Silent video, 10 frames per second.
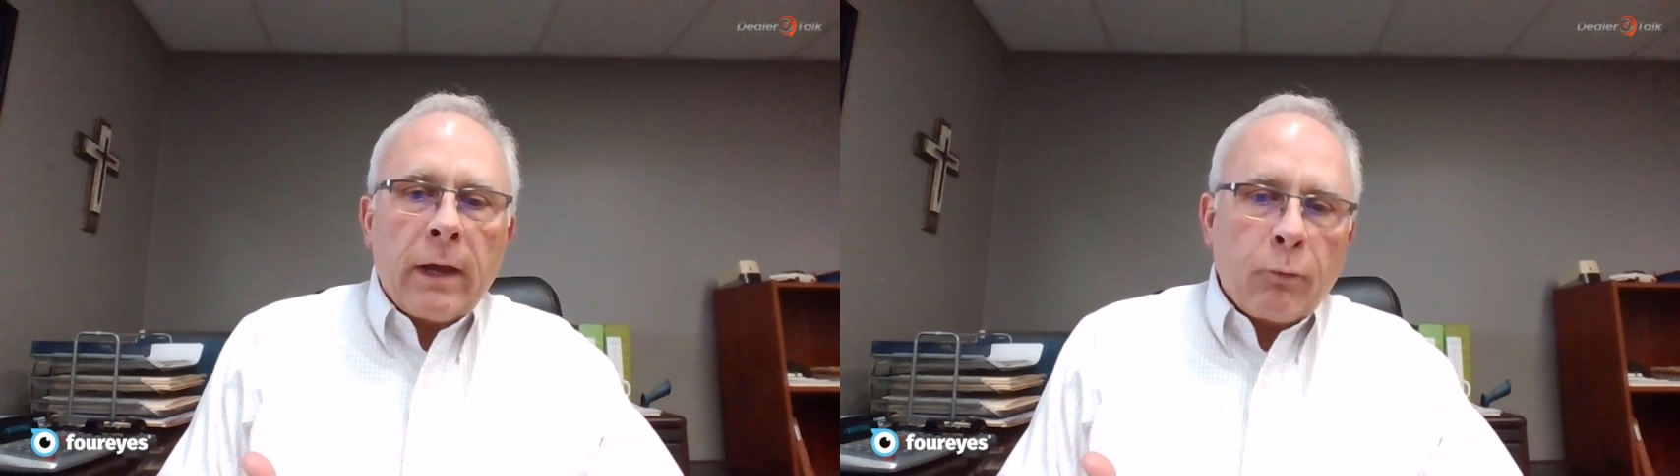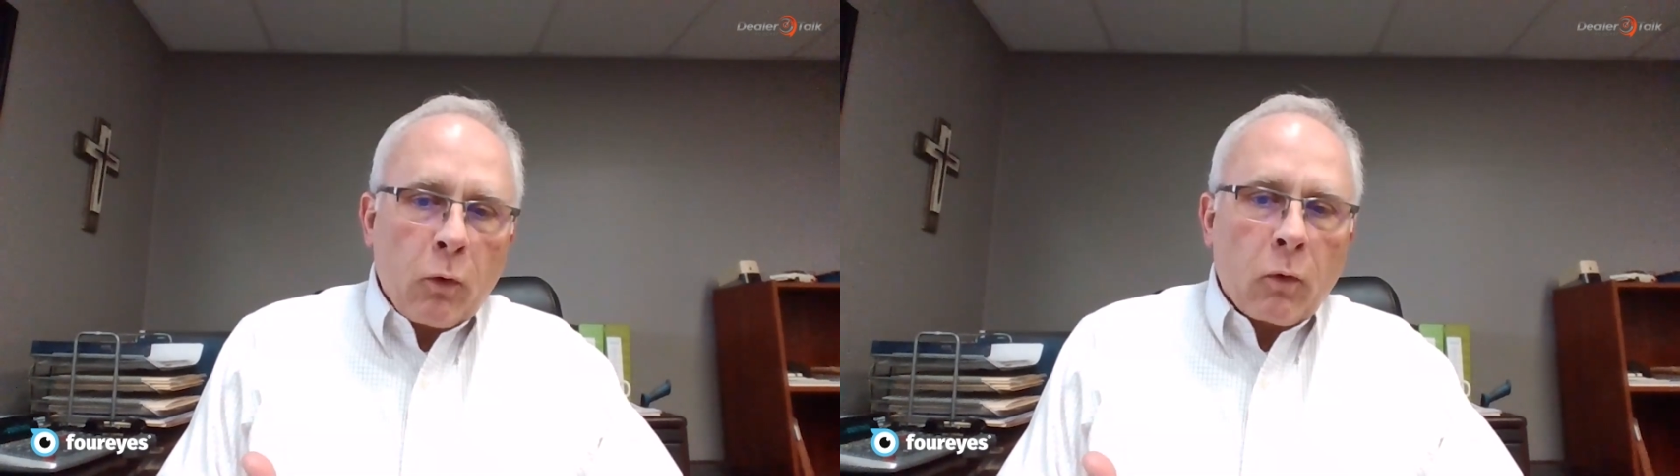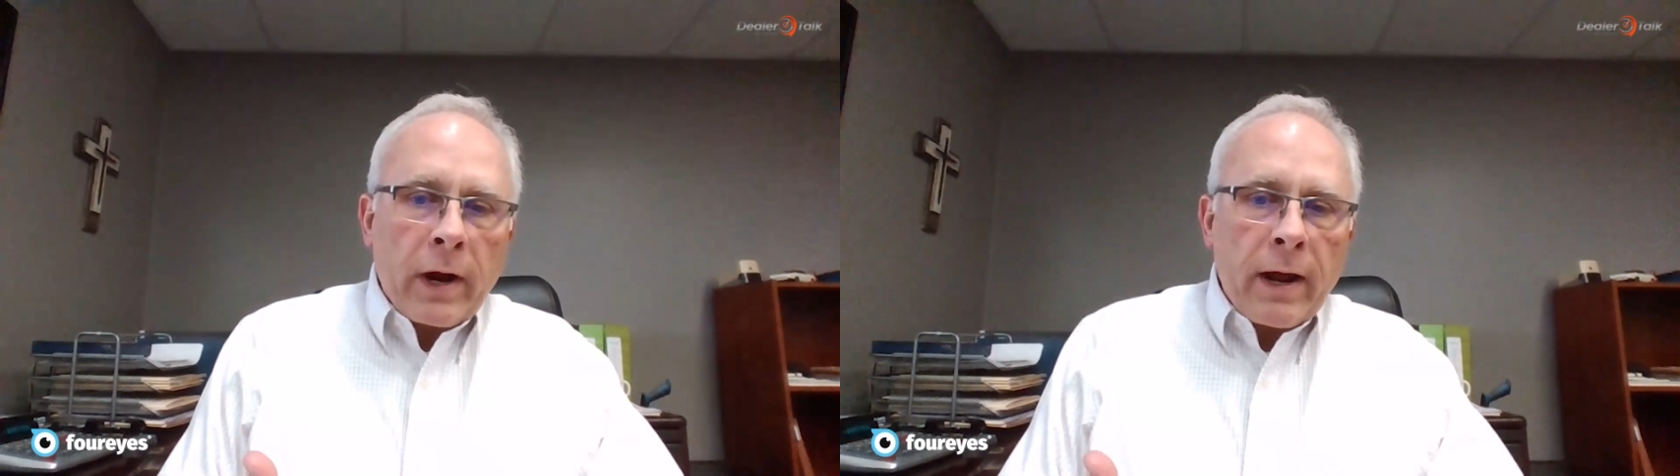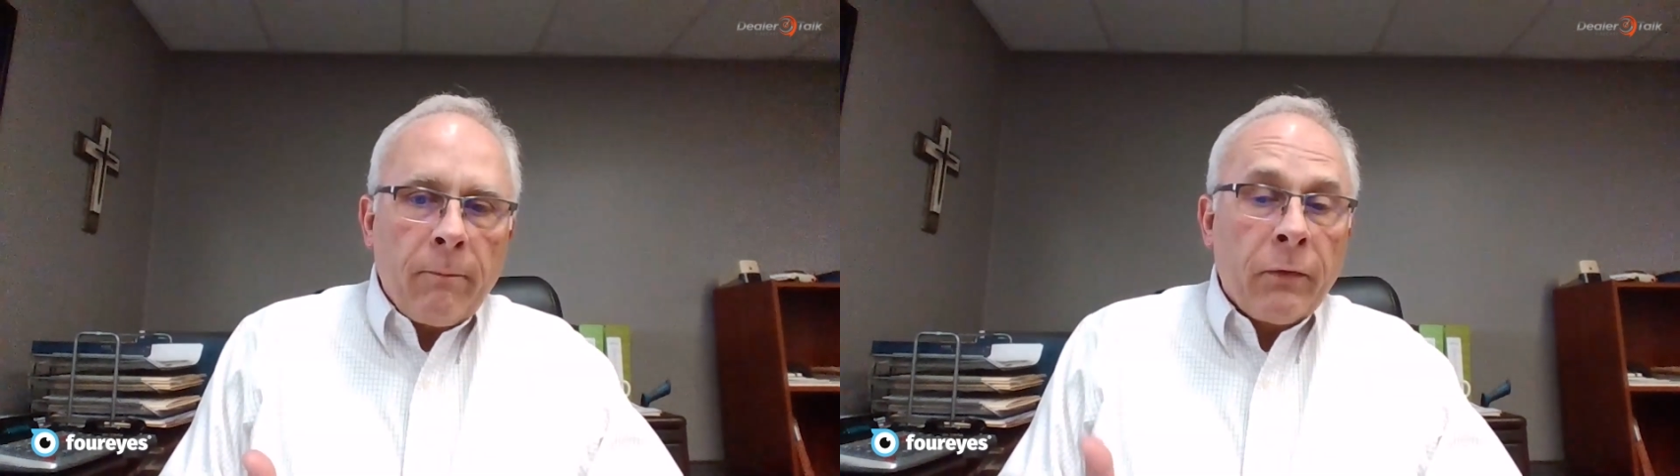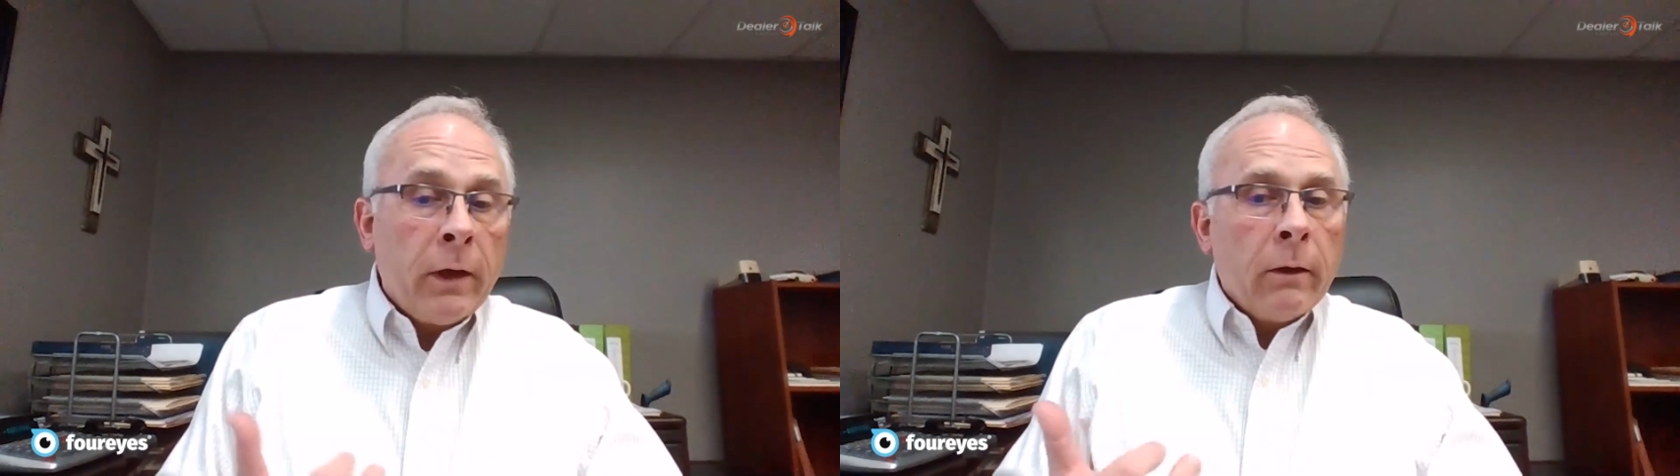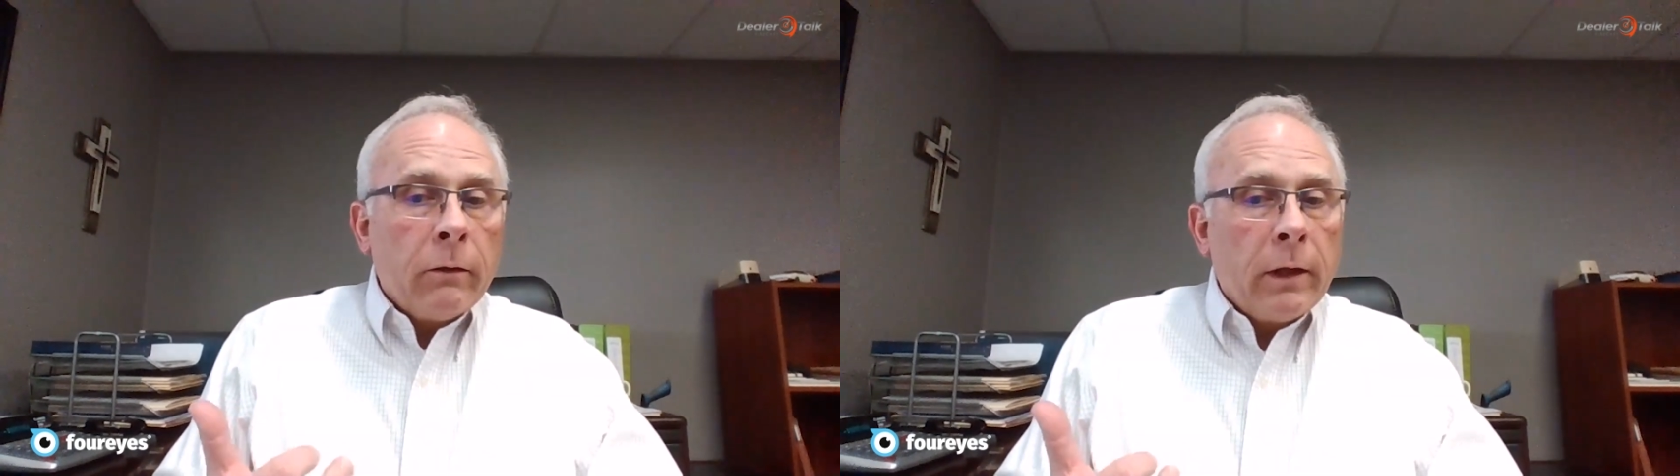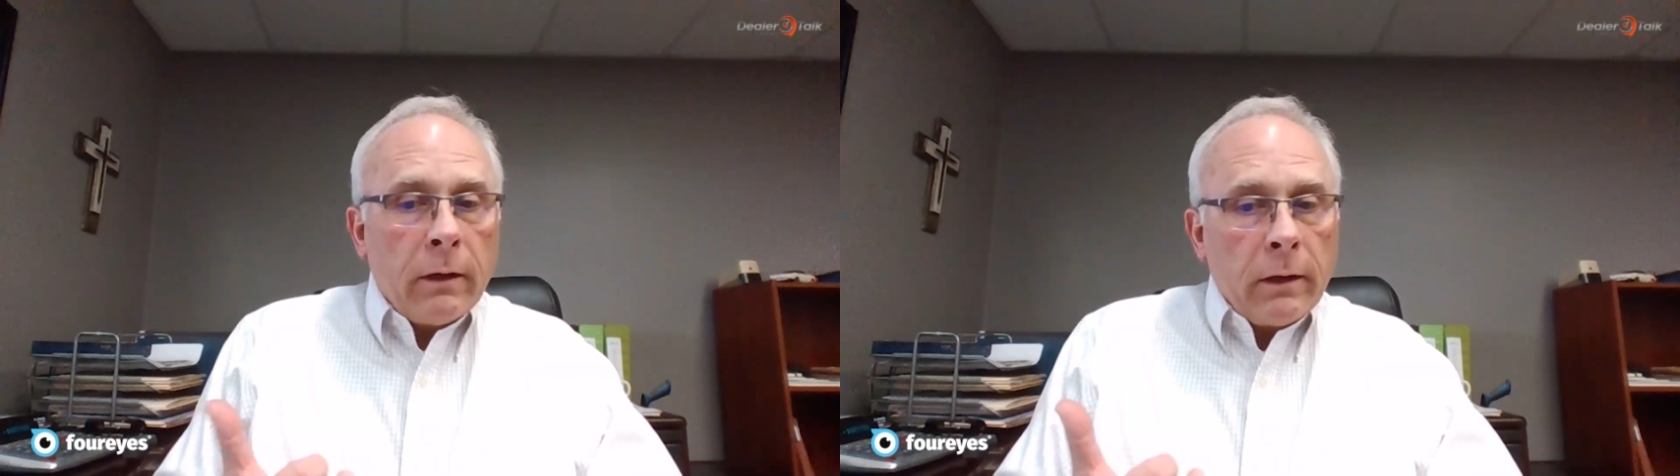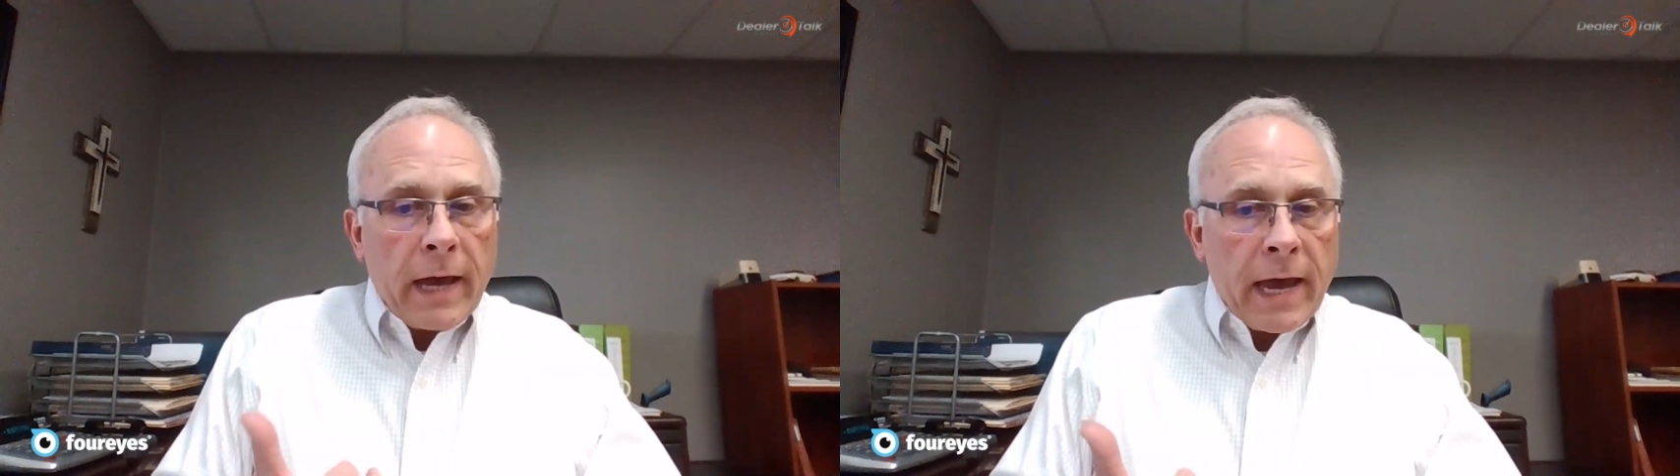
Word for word: a program that